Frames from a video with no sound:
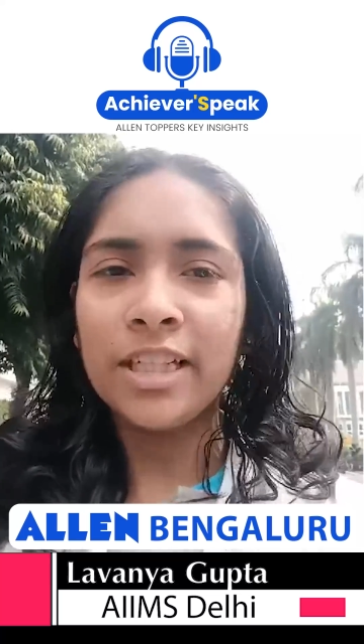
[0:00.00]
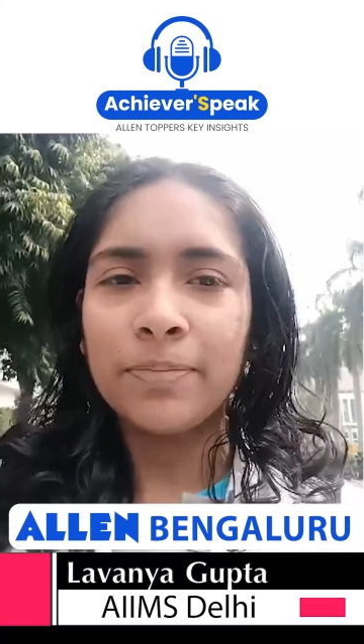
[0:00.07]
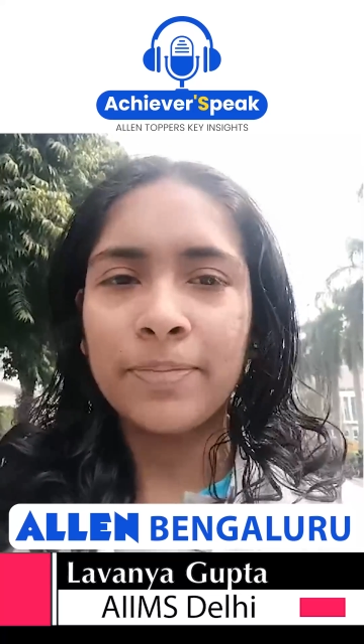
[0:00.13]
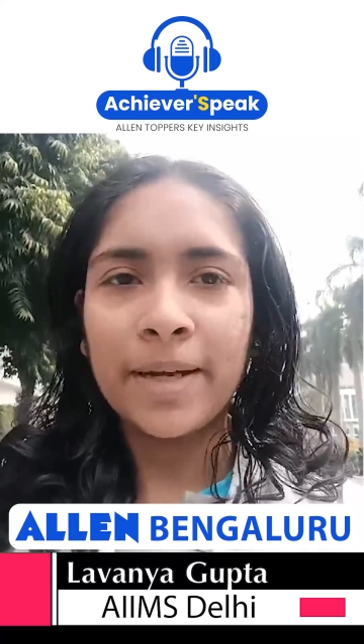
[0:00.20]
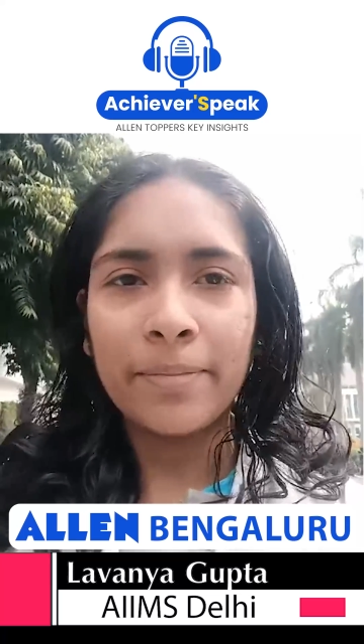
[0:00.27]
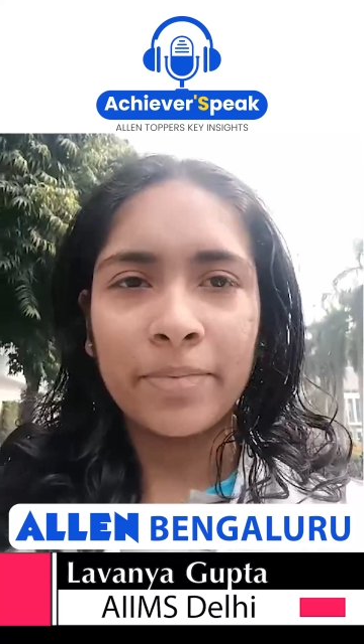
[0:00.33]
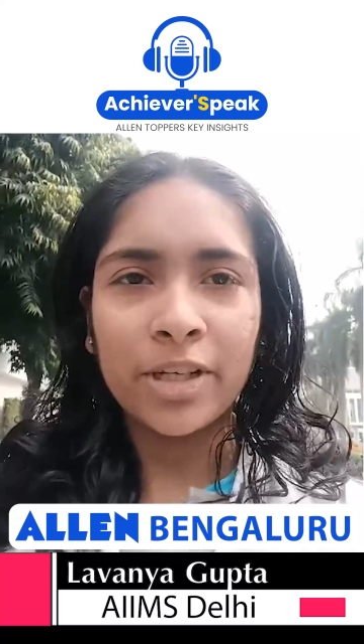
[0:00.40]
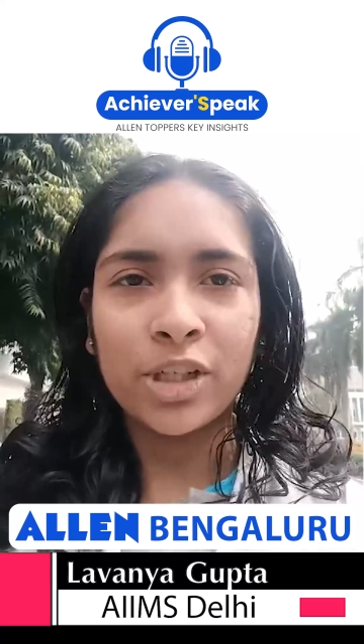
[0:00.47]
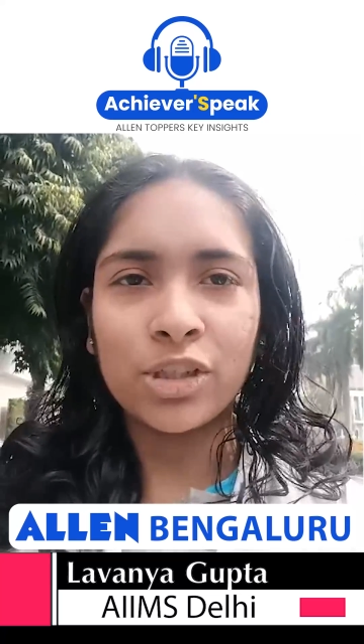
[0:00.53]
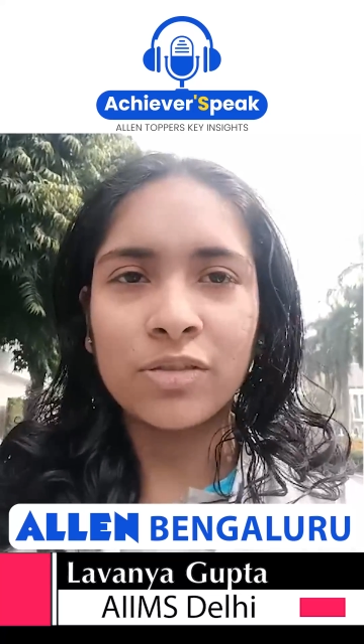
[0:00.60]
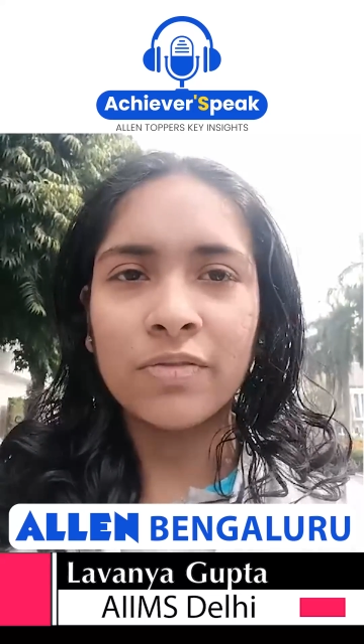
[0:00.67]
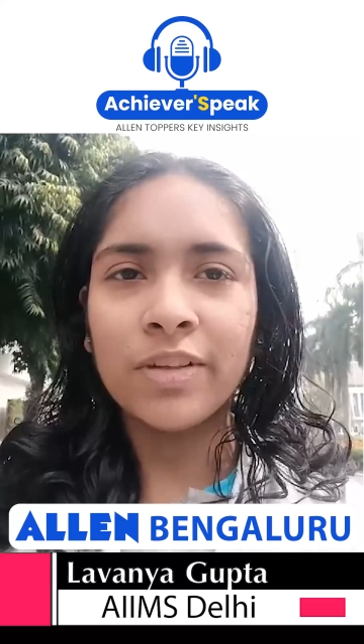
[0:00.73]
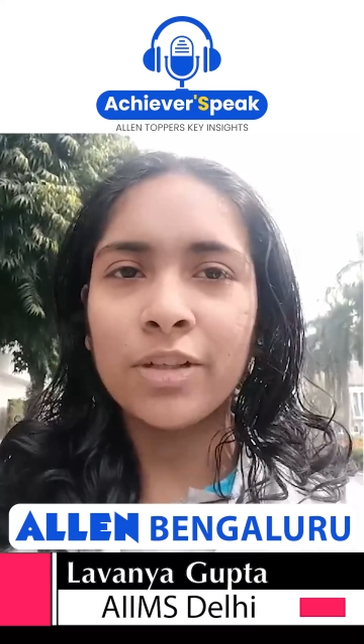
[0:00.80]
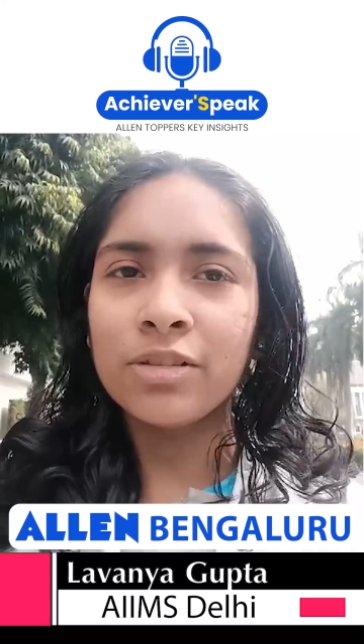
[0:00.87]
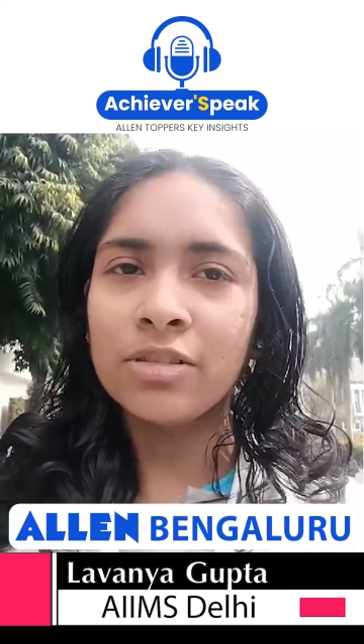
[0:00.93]
preparation,
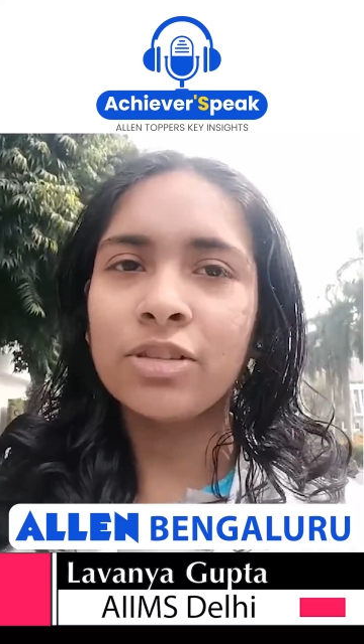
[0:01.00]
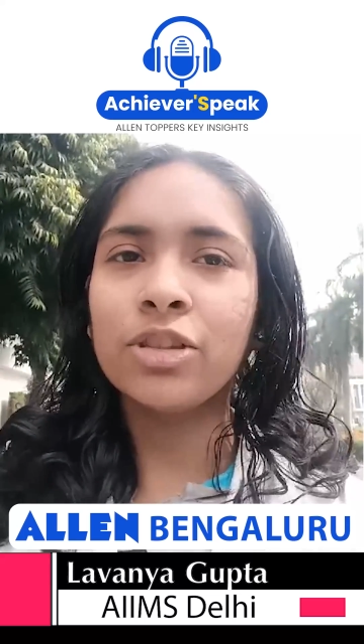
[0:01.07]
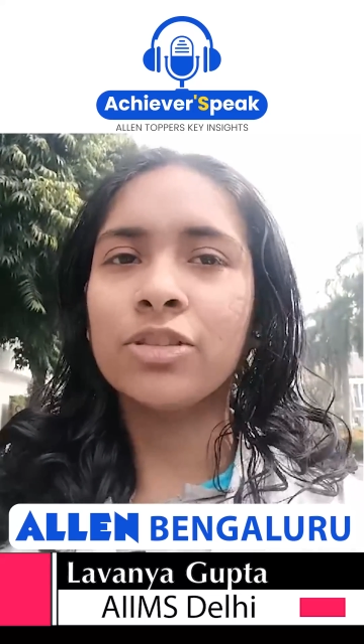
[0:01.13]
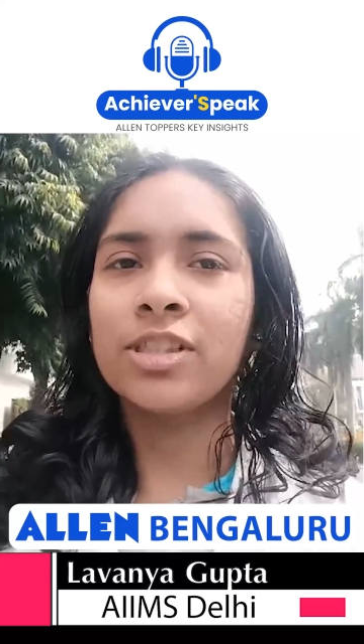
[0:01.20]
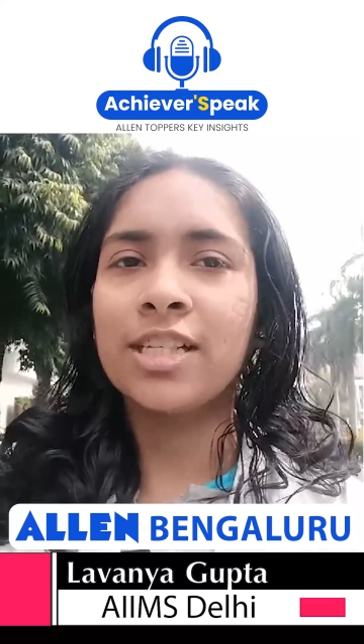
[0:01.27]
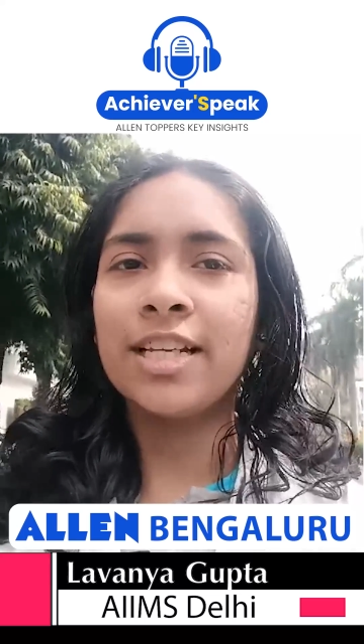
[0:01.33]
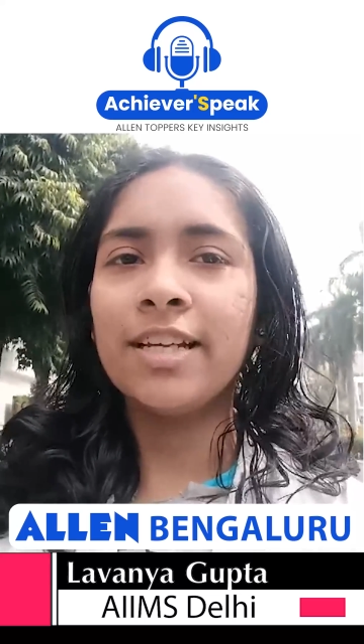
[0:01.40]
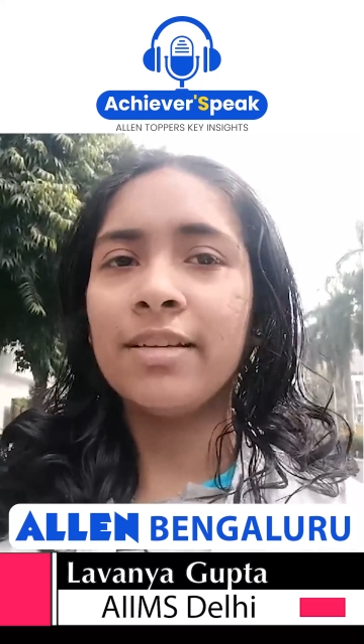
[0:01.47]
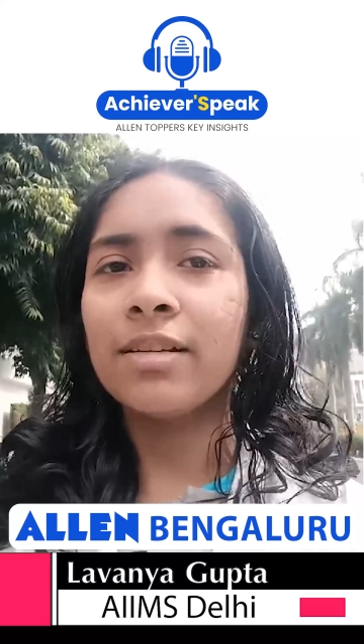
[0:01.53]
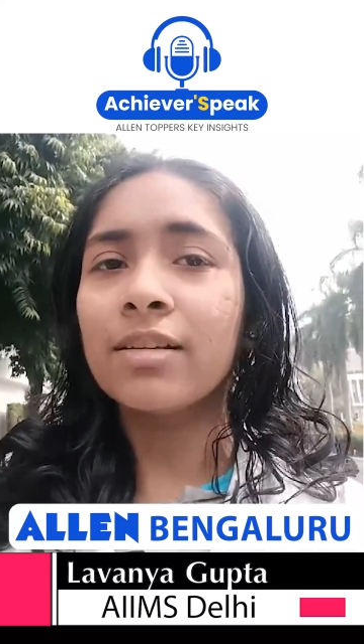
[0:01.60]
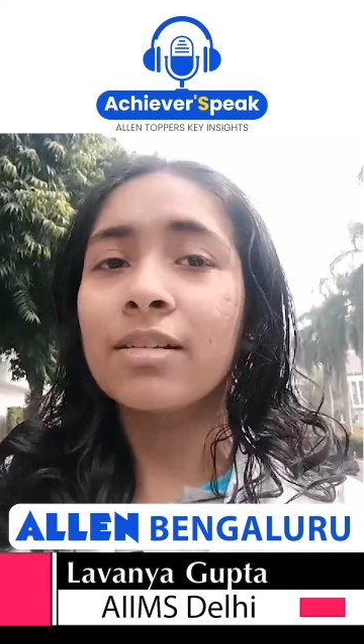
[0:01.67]
we don't usually